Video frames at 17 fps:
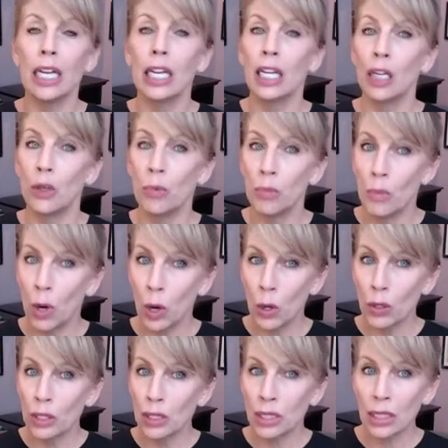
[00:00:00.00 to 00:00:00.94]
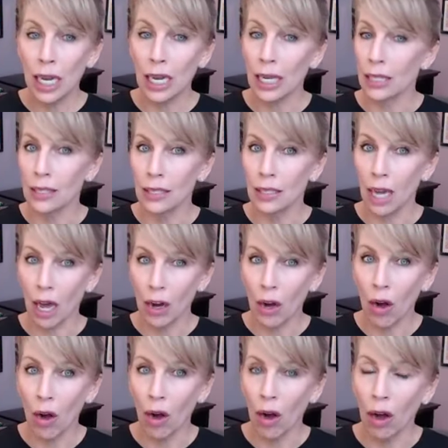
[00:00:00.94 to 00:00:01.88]
in most states, not
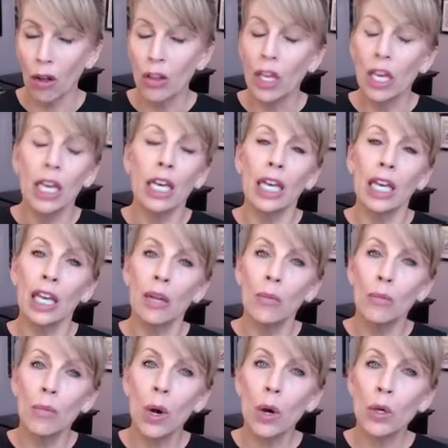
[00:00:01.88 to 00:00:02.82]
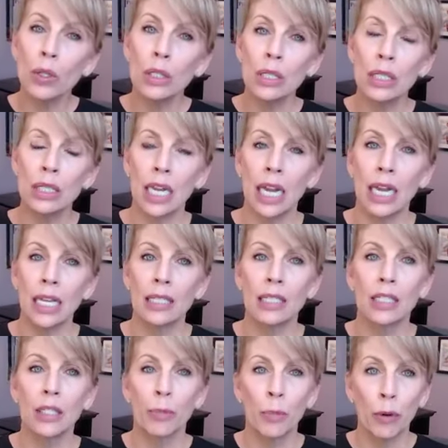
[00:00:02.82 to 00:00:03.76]
all, in most
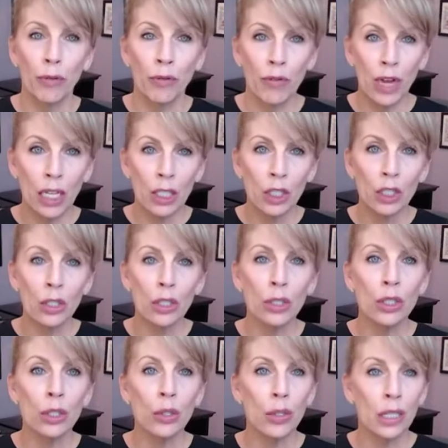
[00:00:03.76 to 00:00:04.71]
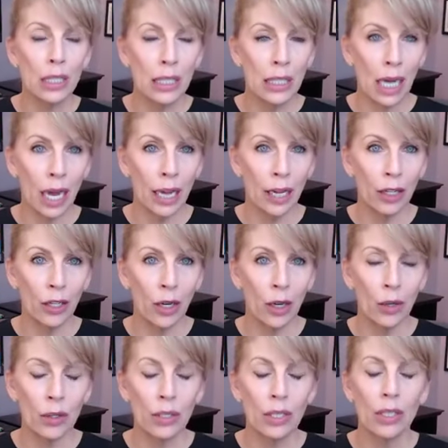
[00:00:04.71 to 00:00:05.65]
states, the professionals who can
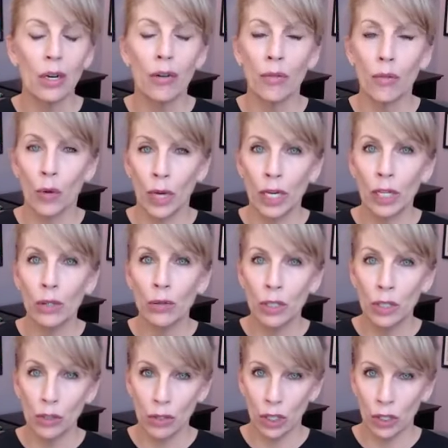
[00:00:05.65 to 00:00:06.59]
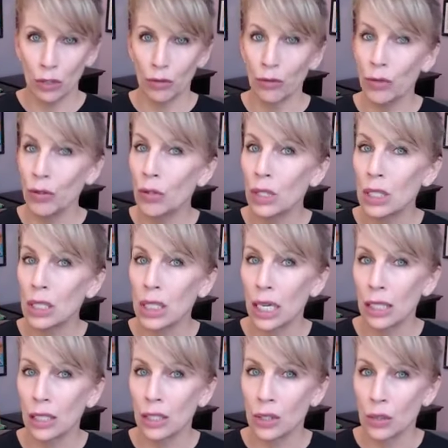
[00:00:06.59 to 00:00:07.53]
diagnose avoidant restrictive food
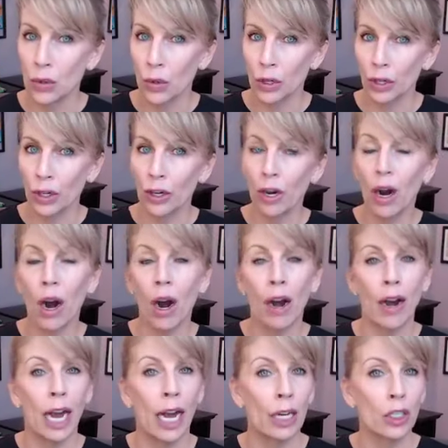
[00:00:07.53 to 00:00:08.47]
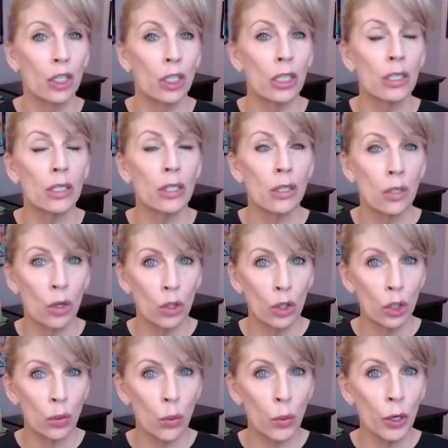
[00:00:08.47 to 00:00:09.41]
intake disorder are actually
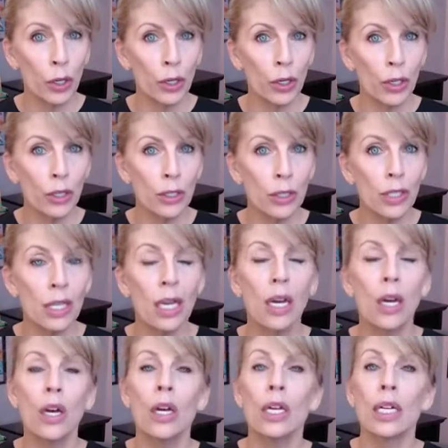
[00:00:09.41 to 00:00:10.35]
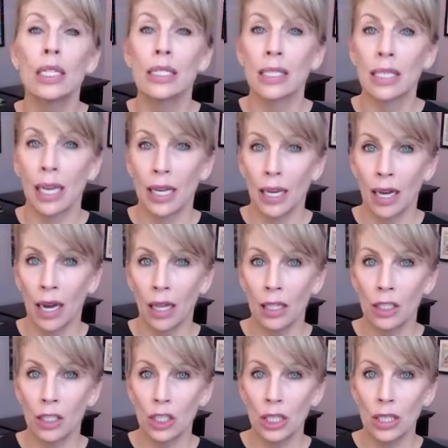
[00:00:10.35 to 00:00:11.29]
social workers,
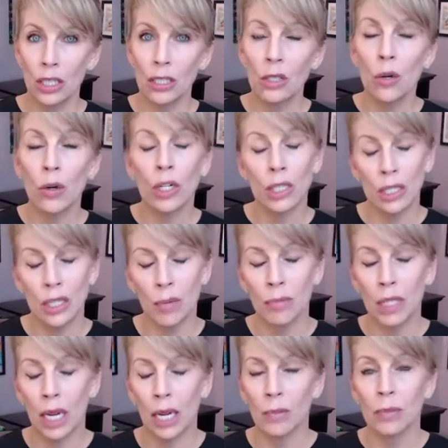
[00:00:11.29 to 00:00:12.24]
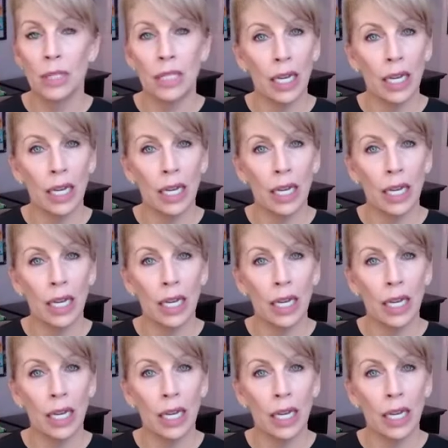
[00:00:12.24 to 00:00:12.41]
psychologists, or sometimes